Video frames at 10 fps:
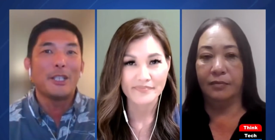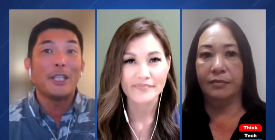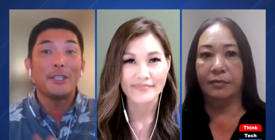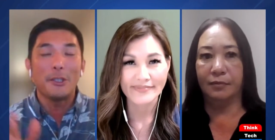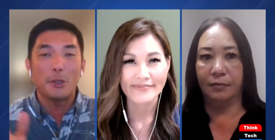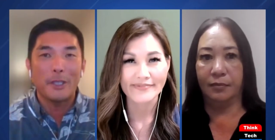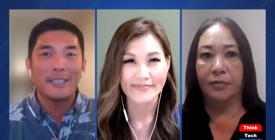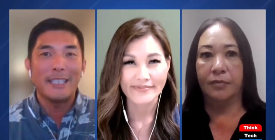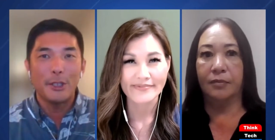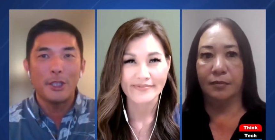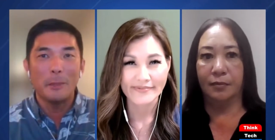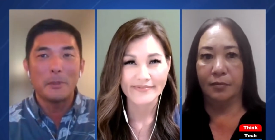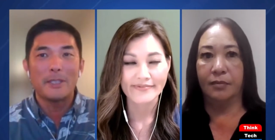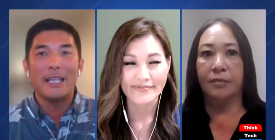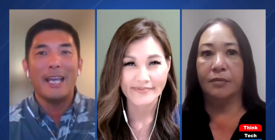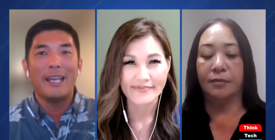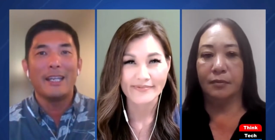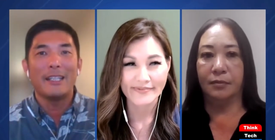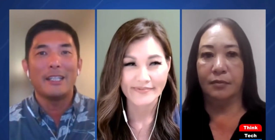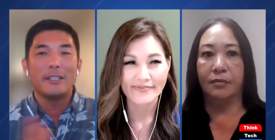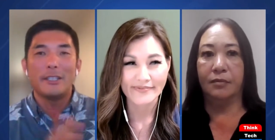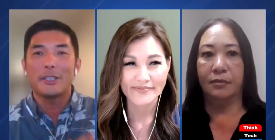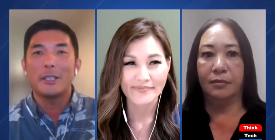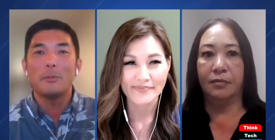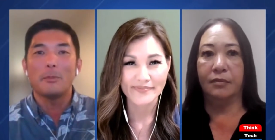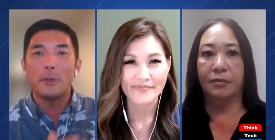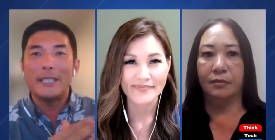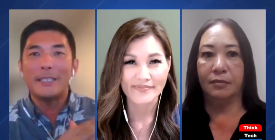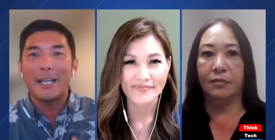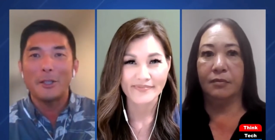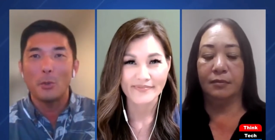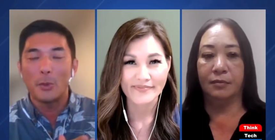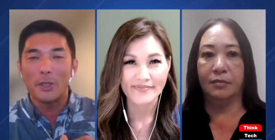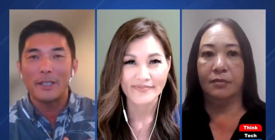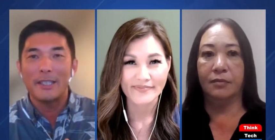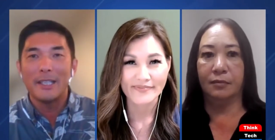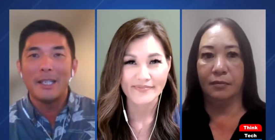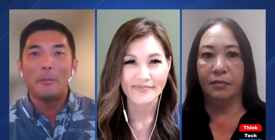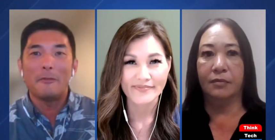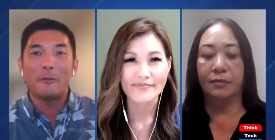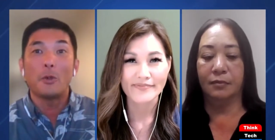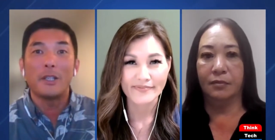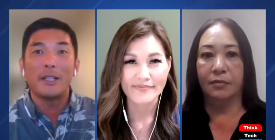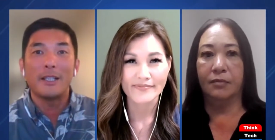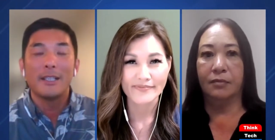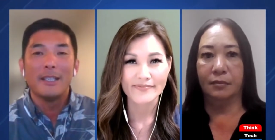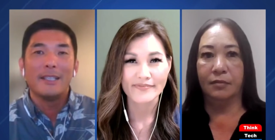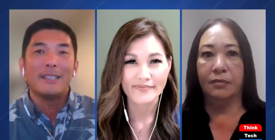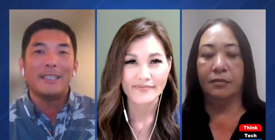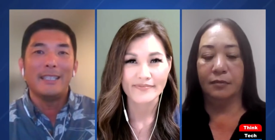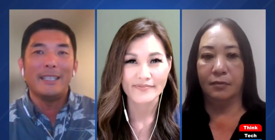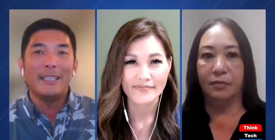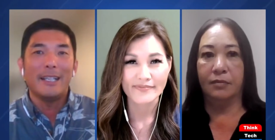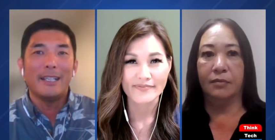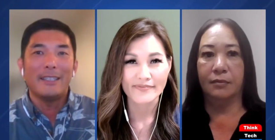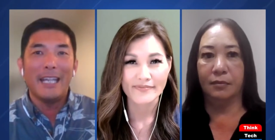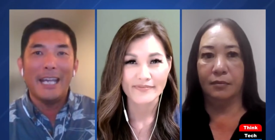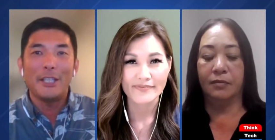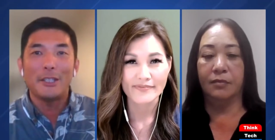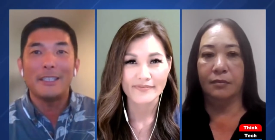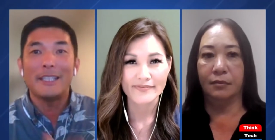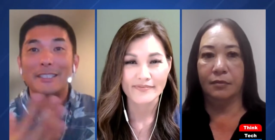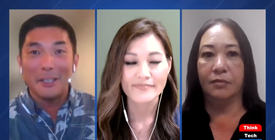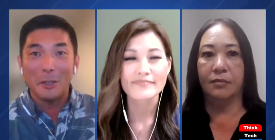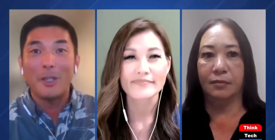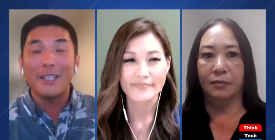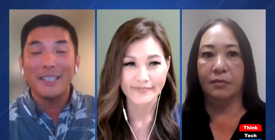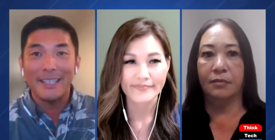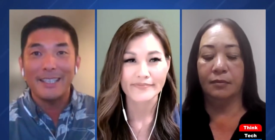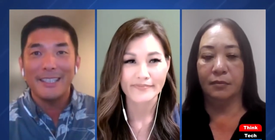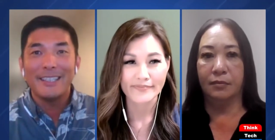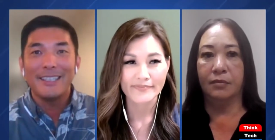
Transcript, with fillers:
Speaker 1: a change in trusteeships, and there's some pre-title work before the uh, the agent listed on the market.